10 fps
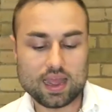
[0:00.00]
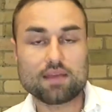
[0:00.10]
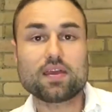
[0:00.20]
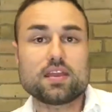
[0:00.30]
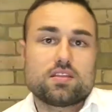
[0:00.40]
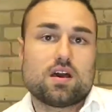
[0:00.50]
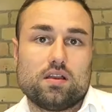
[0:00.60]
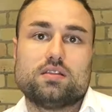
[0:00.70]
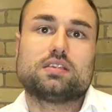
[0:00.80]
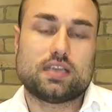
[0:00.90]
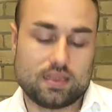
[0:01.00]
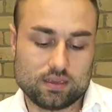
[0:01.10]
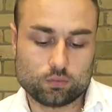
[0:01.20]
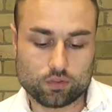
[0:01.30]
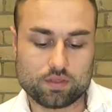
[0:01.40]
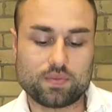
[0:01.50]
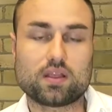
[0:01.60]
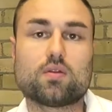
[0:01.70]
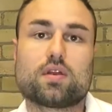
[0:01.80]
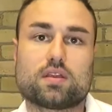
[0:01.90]
I have eight dollars in this worth of
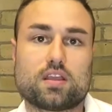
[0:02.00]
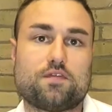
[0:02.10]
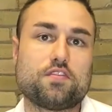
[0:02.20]
Bitcoin.